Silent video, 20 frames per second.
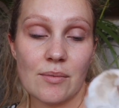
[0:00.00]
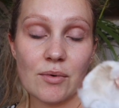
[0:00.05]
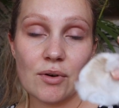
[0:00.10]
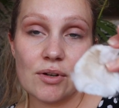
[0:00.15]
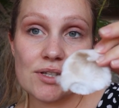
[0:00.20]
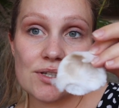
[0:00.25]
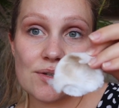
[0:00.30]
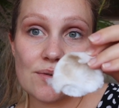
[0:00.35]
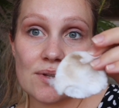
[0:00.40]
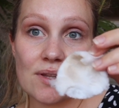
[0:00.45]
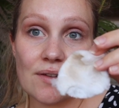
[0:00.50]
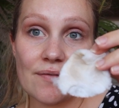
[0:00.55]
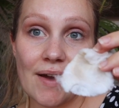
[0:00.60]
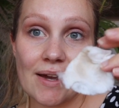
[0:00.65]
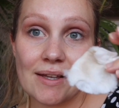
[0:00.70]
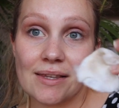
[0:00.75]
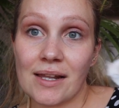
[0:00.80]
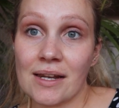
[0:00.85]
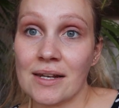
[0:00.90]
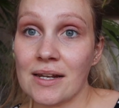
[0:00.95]
considering the
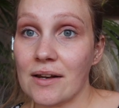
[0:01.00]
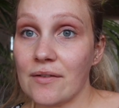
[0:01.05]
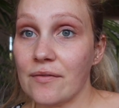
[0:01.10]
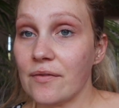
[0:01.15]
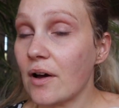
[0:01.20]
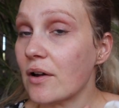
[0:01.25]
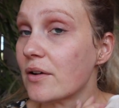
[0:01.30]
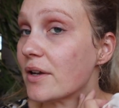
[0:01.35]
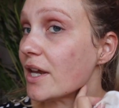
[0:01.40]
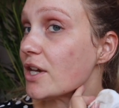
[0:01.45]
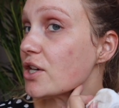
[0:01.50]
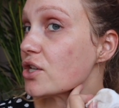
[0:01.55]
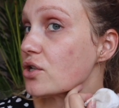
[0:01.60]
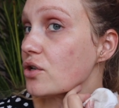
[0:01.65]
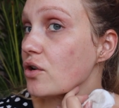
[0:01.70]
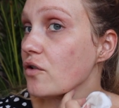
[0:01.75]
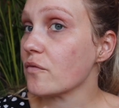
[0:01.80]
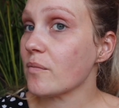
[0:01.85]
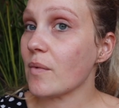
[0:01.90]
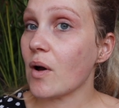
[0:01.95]
fact that I did a
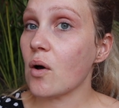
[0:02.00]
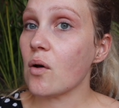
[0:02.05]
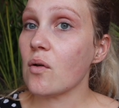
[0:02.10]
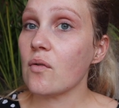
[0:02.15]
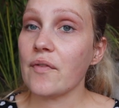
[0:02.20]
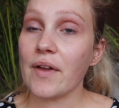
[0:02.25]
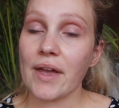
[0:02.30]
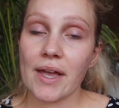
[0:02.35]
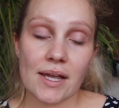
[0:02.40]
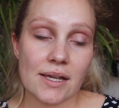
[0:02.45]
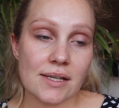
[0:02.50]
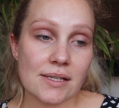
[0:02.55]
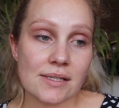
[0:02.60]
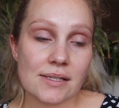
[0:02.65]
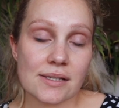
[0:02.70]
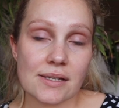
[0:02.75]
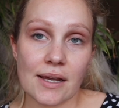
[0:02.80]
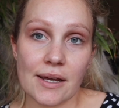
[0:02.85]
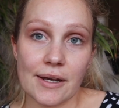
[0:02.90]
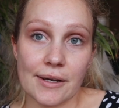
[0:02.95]
foundation of my whole
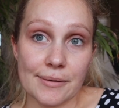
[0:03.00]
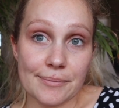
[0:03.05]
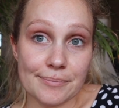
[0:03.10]
face.